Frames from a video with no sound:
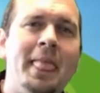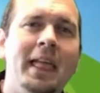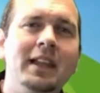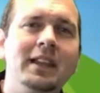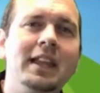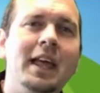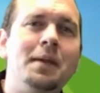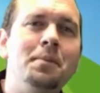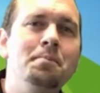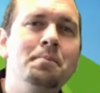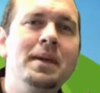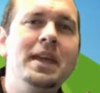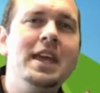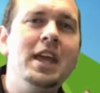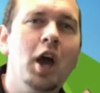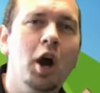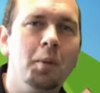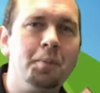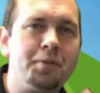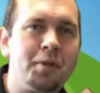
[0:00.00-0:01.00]
Let me
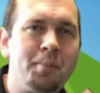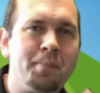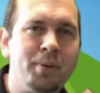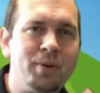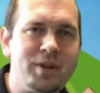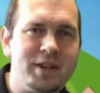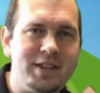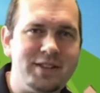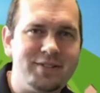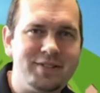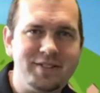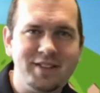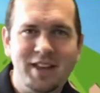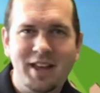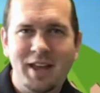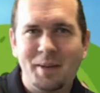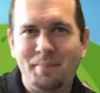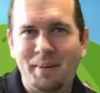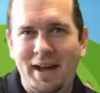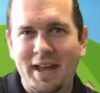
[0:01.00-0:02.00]
help the priest
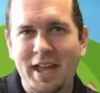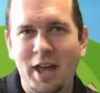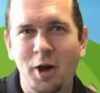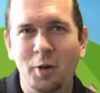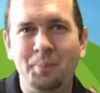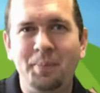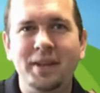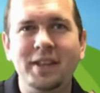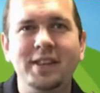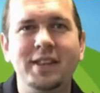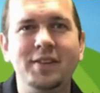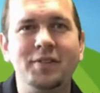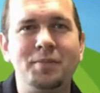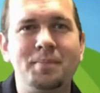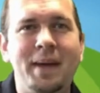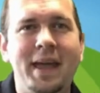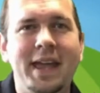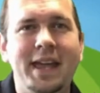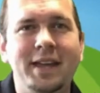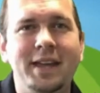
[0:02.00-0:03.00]
by helping this
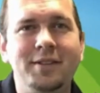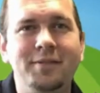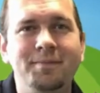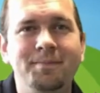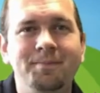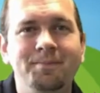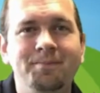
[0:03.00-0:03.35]
man.